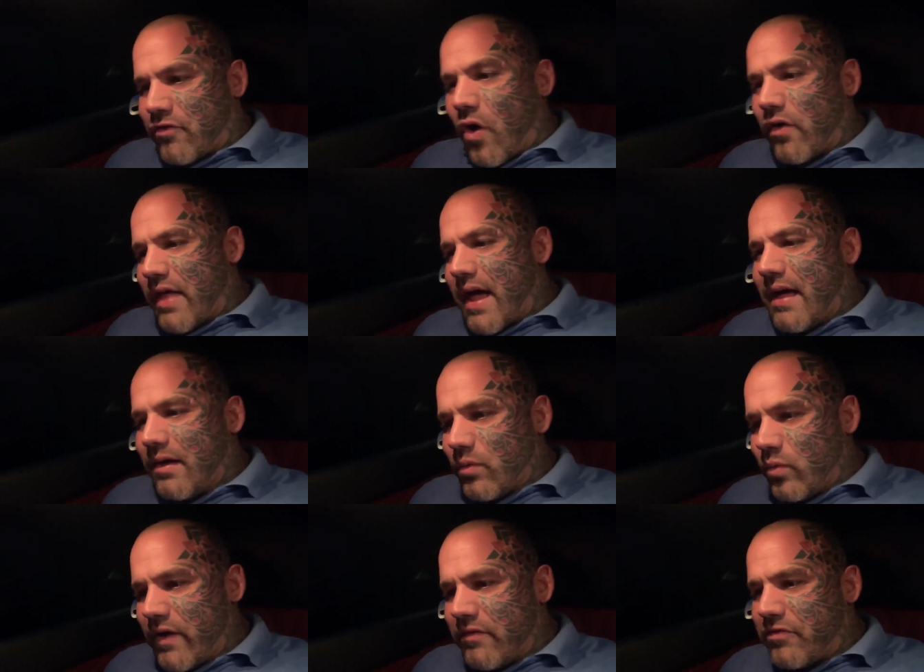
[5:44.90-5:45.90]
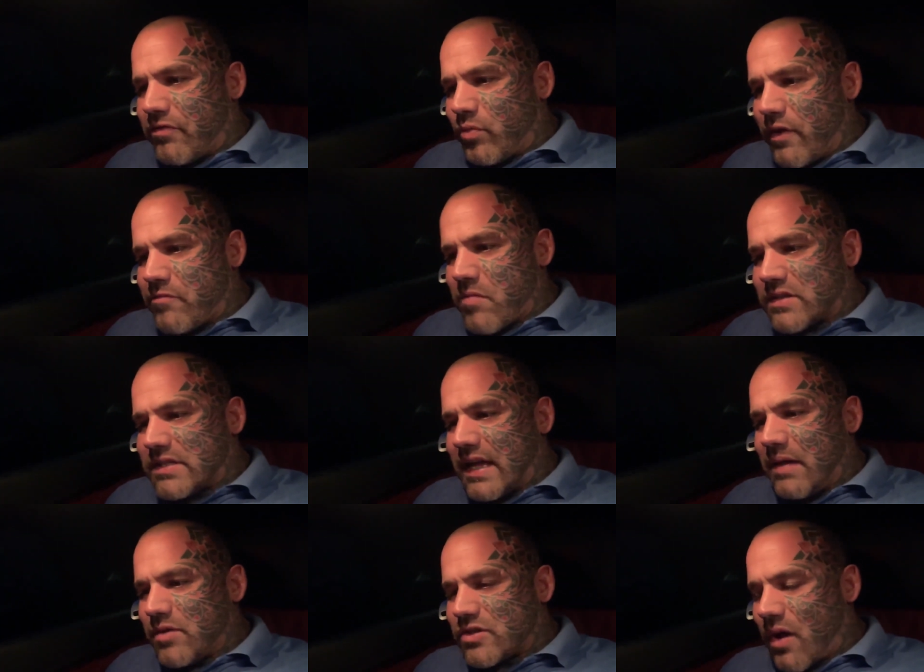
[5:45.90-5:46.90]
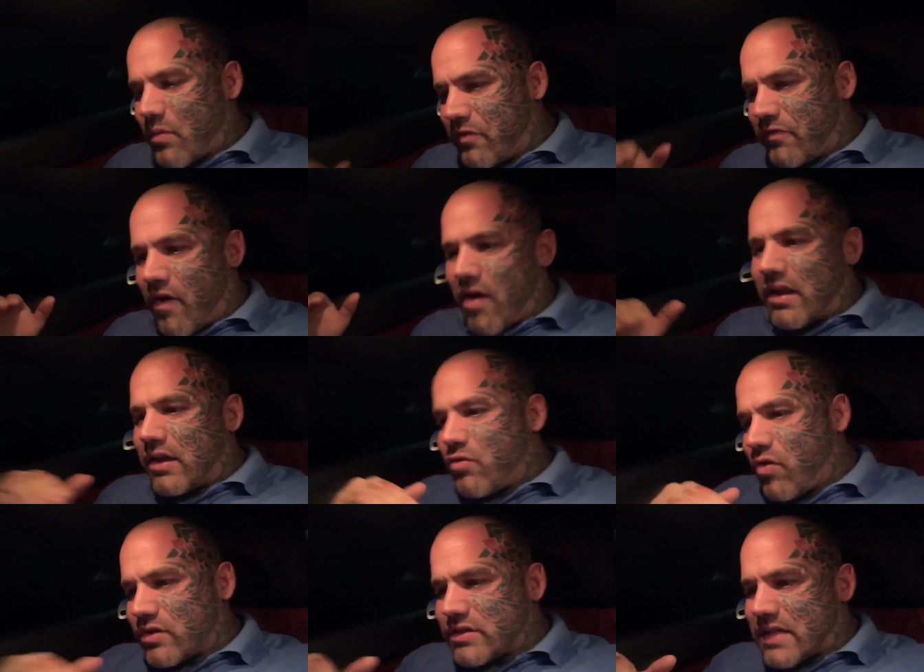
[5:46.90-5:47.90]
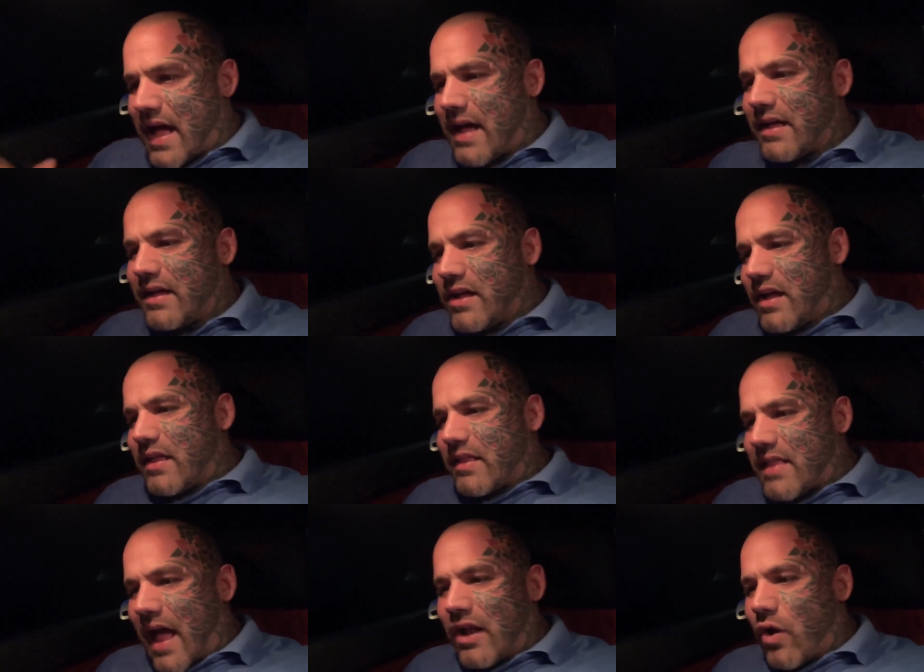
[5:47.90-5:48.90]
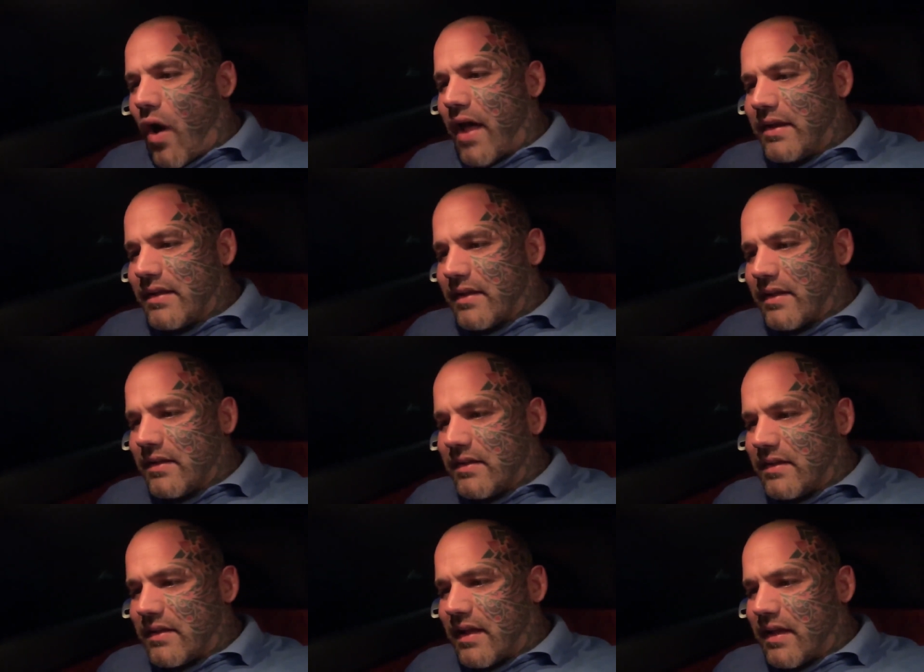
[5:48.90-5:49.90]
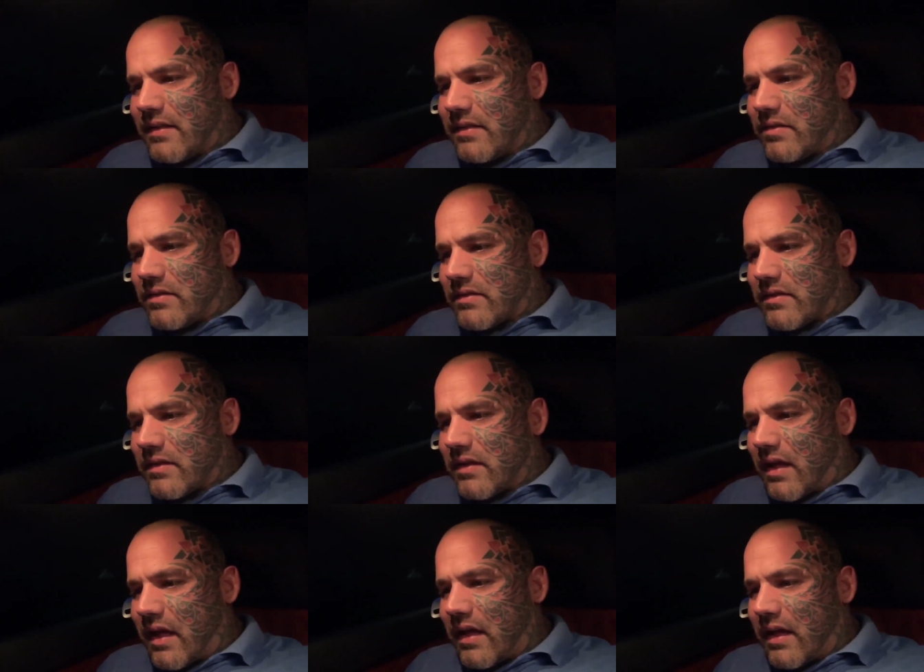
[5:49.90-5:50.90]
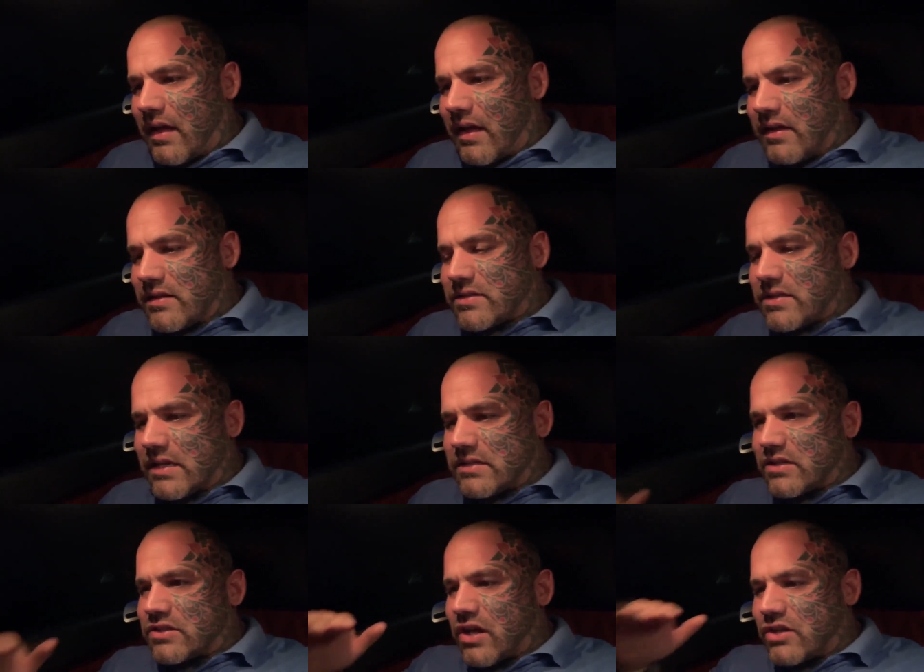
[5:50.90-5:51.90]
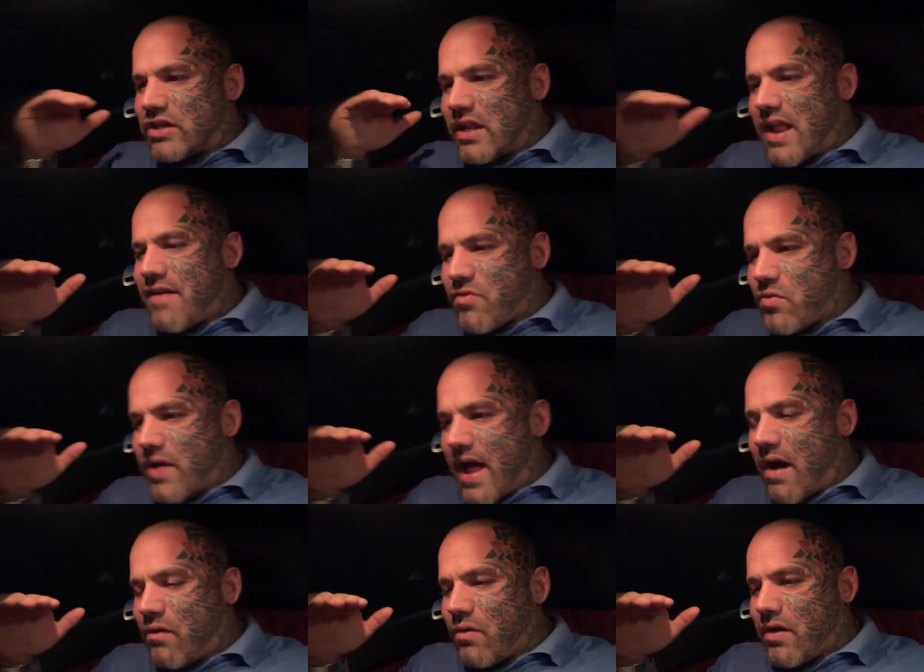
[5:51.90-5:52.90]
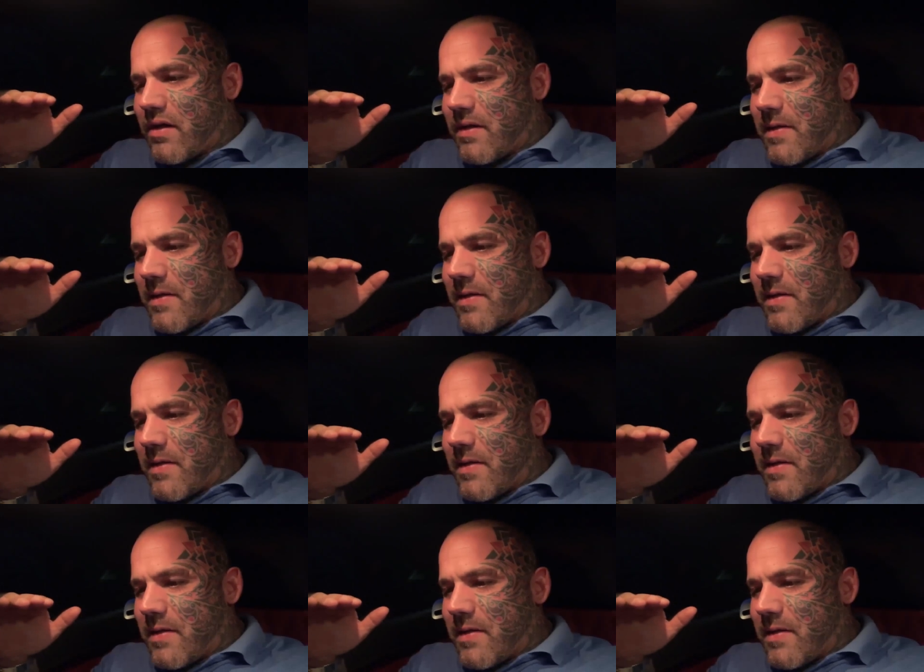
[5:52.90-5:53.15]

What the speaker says: got there with my team. It's like we finally crossed that line, and it's at such a level now.